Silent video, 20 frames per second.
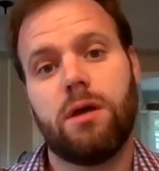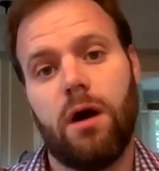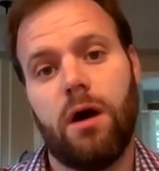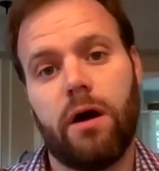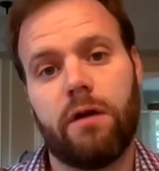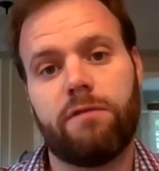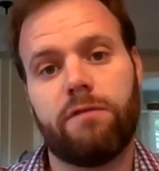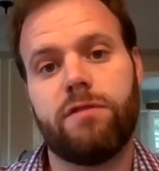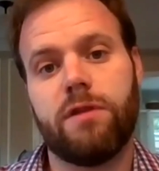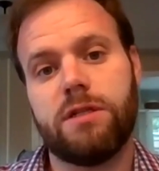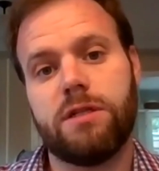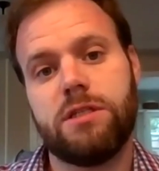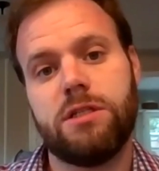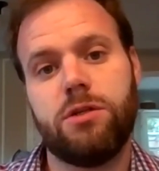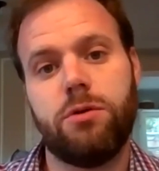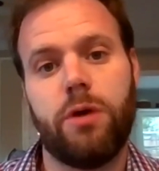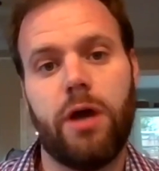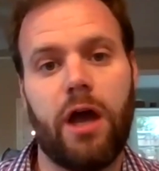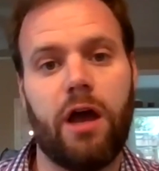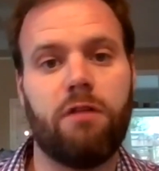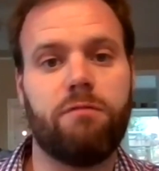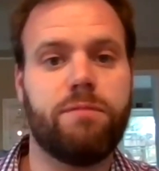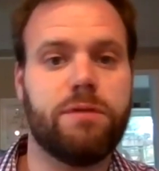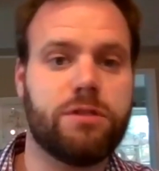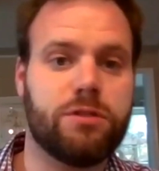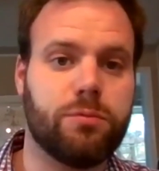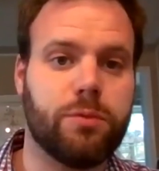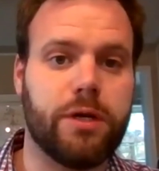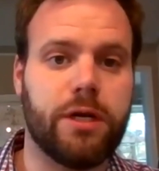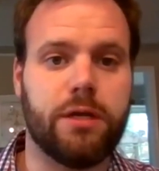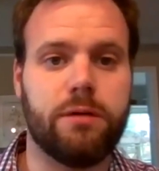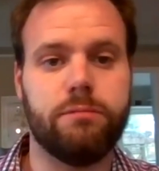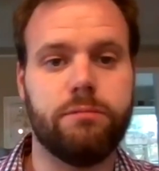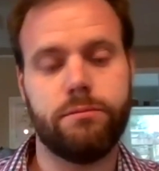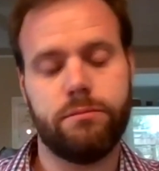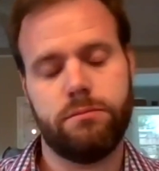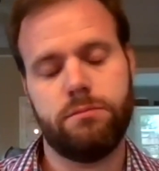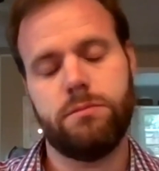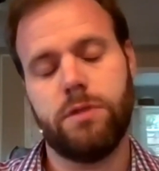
conflicts that you have between